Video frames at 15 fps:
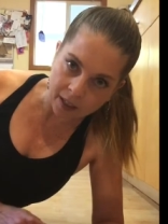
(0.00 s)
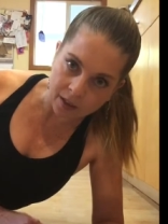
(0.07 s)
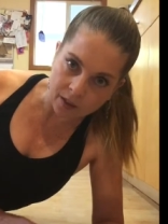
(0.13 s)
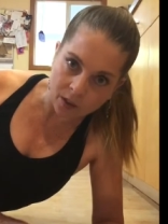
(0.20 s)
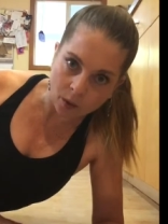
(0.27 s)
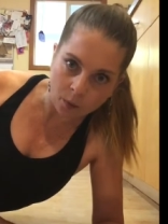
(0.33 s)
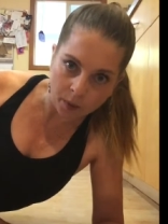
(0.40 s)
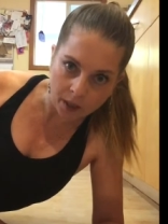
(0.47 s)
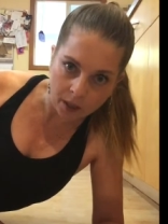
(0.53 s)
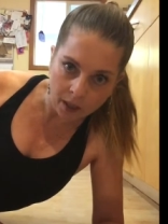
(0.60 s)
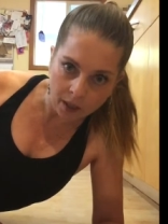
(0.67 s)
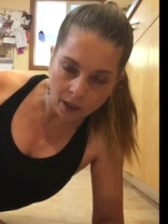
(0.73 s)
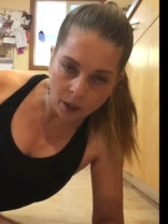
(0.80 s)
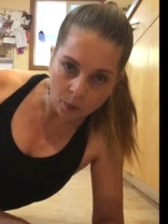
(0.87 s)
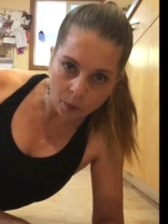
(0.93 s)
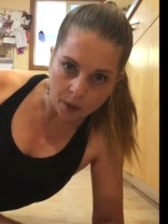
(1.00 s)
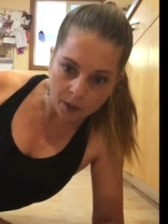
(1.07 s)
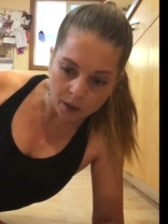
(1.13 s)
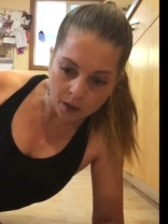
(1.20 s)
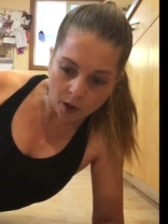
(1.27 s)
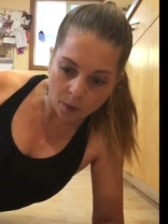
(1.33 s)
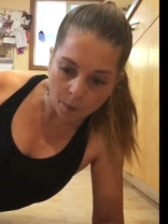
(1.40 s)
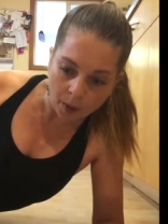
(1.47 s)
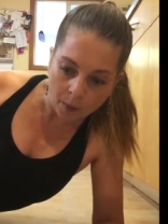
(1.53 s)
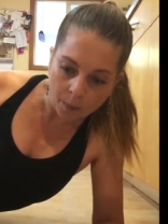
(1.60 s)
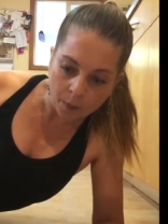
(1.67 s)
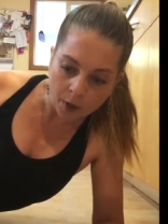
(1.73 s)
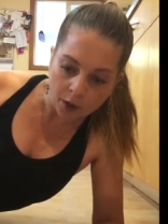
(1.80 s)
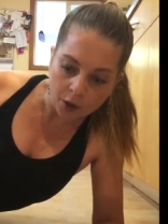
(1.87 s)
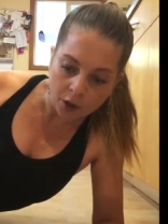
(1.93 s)
So we start by
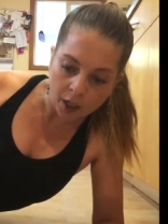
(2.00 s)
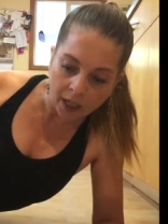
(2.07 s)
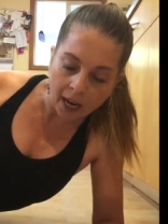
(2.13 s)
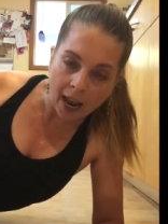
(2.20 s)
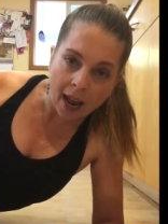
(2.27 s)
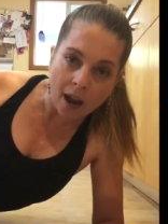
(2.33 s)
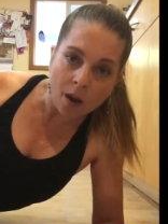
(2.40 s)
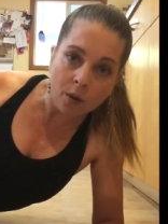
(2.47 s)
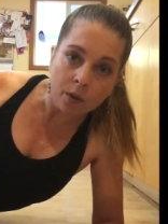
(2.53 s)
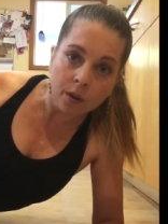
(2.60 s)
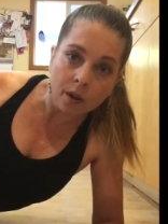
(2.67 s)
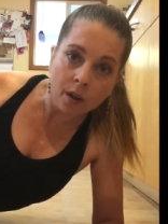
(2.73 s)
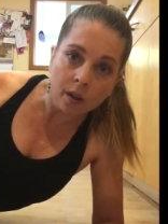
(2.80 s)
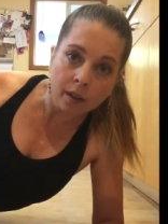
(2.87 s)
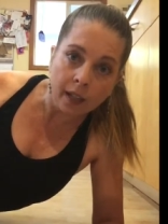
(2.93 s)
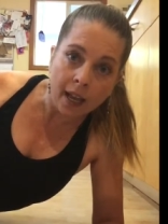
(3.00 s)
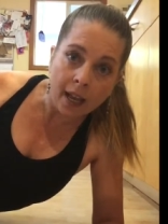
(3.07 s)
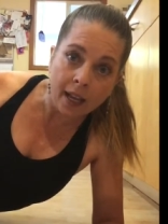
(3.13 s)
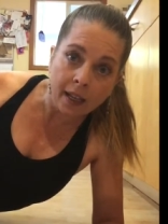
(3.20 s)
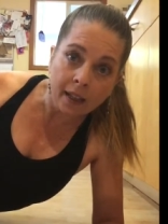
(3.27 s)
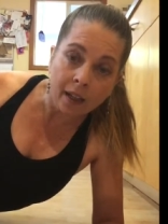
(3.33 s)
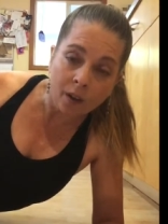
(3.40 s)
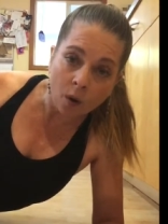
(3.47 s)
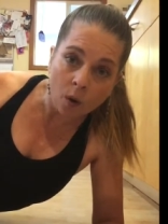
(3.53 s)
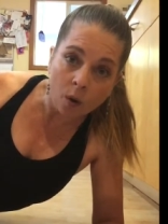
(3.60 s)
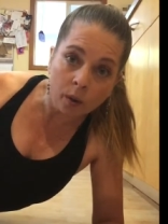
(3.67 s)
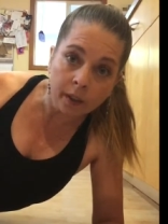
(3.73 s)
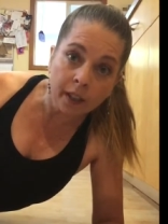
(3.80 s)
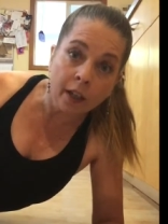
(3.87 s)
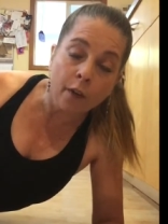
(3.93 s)
brushing out our leg and
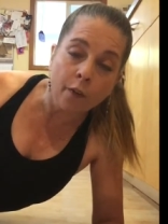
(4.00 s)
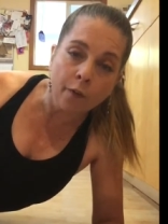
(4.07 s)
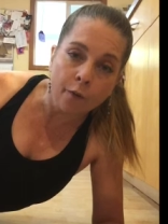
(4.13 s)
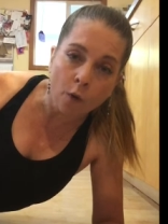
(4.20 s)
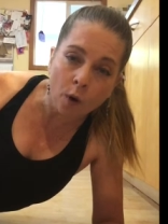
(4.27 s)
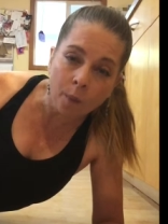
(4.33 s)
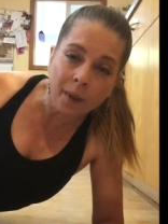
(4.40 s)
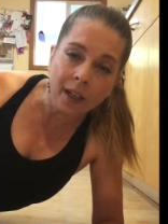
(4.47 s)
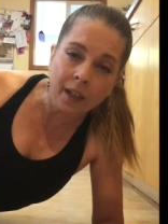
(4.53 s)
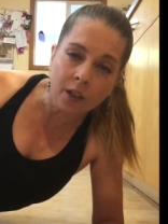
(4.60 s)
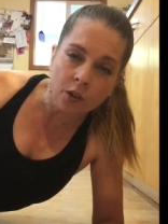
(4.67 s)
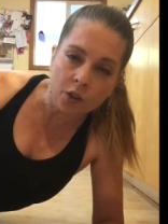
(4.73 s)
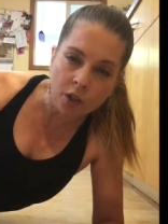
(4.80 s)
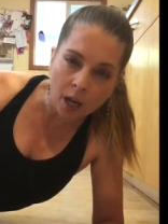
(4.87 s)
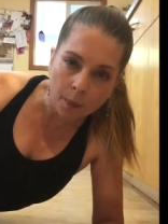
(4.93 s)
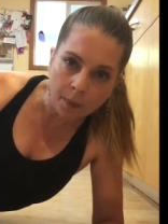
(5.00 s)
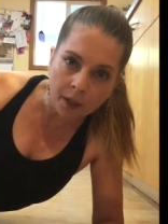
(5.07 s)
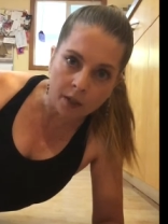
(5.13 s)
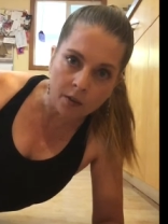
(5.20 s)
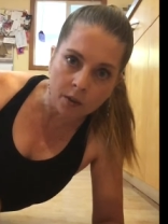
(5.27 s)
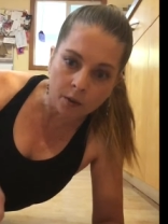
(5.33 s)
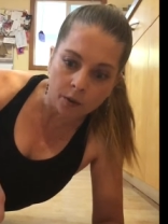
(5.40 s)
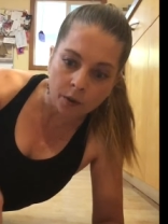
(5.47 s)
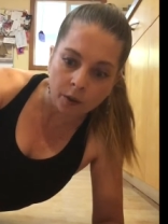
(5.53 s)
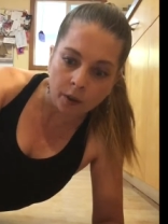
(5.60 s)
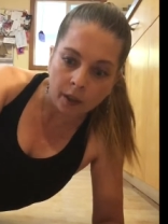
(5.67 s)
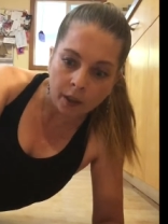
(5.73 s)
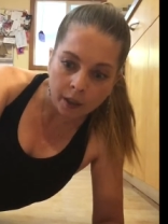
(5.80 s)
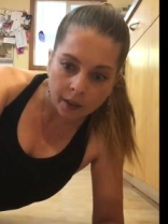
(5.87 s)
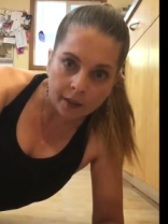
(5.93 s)
holding it and forming it and shaping it. So
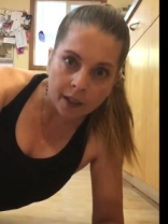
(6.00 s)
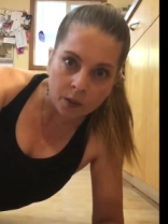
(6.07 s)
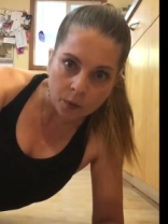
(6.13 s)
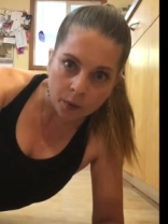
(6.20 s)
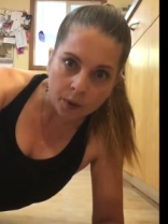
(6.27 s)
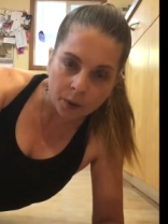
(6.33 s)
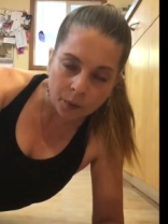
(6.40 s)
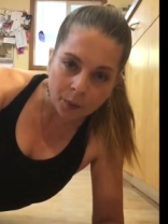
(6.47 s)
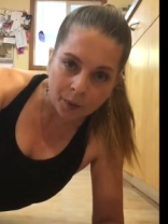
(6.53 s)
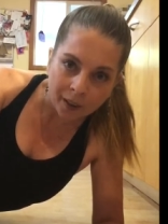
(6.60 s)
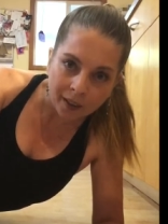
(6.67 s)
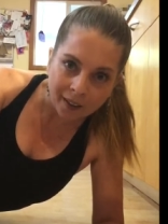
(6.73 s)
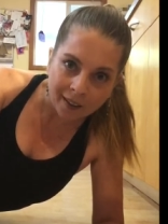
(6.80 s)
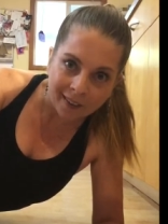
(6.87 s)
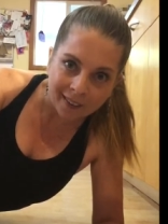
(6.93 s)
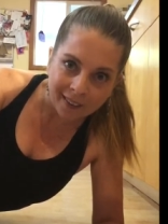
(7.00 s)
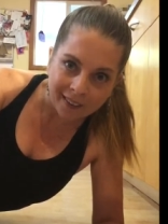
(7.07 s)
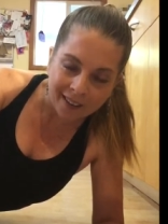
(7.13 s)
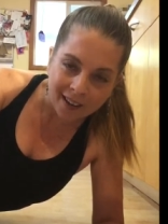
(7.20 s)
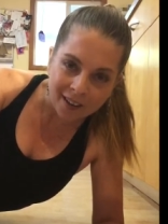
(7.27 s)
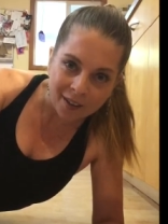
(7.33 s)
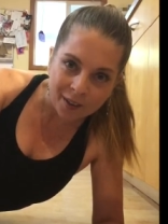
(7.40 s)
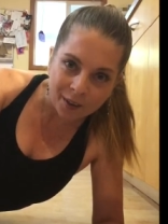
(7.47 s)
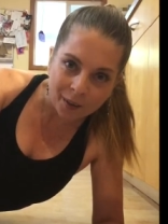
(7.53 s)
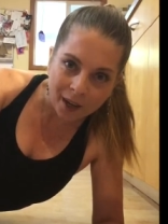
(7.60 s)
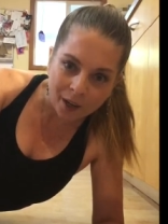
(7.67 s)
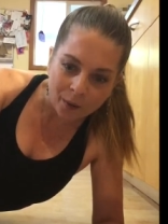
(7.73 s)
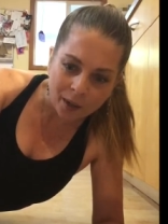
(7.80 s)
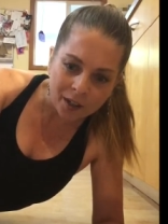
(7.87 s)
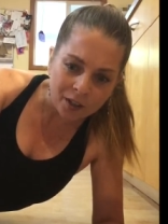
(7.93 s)
that's what you're working on in a tendu. How
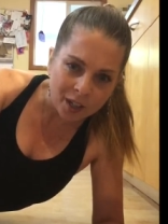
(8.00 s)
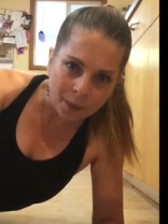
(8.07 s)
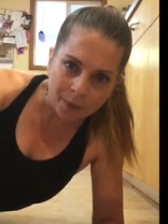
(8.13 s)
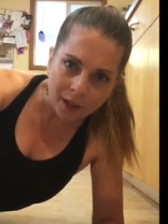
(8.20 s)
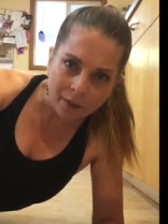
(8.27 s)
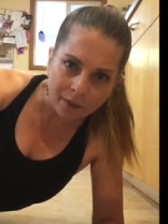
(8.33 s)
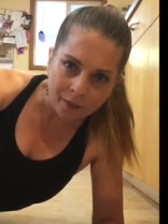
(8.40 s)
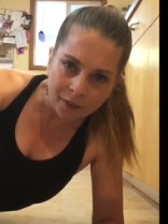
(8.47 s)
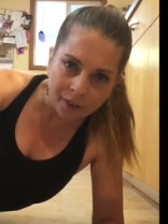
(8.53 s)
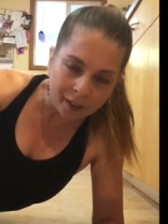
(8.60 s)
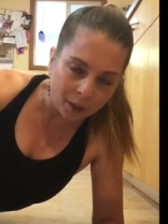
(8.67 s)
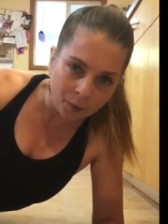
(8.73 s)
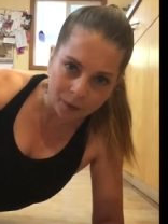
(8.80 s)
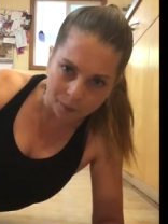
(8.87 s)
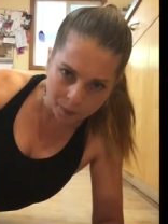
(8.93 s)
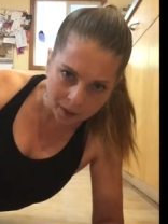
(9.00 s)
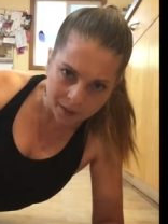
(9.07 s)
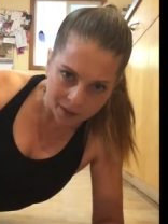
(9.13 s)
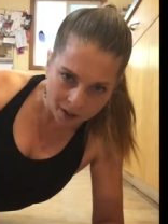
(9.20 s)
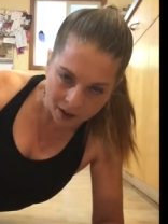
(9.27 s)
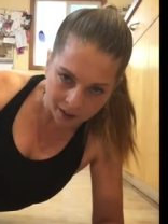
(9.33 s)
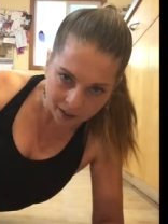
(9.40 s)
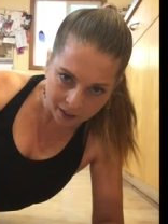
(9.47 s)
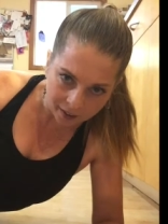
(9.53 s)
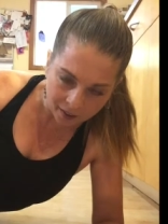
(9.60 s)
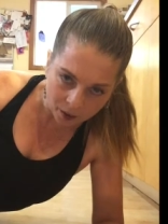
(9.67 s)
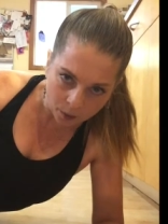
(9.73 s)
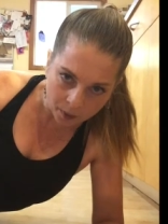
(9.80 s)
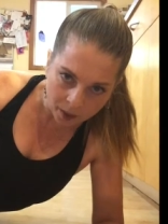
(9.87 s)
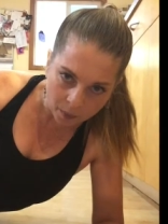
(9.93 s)
do I shape that foot, like we've been talking a
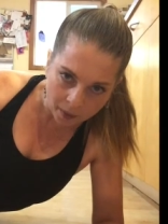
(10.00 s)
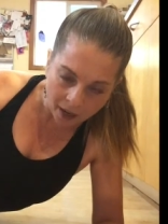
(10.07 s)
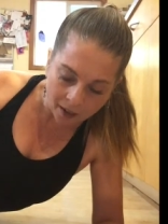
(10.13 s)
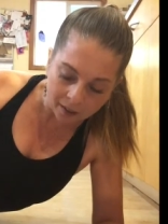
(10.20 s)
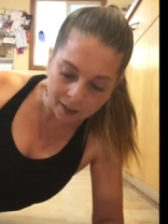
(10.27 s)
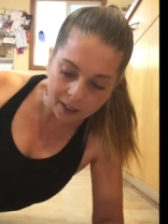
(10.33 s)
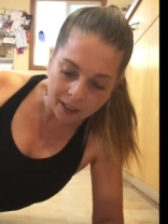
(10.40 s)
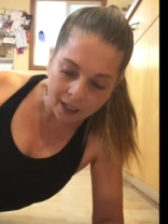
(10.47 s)
little bit about?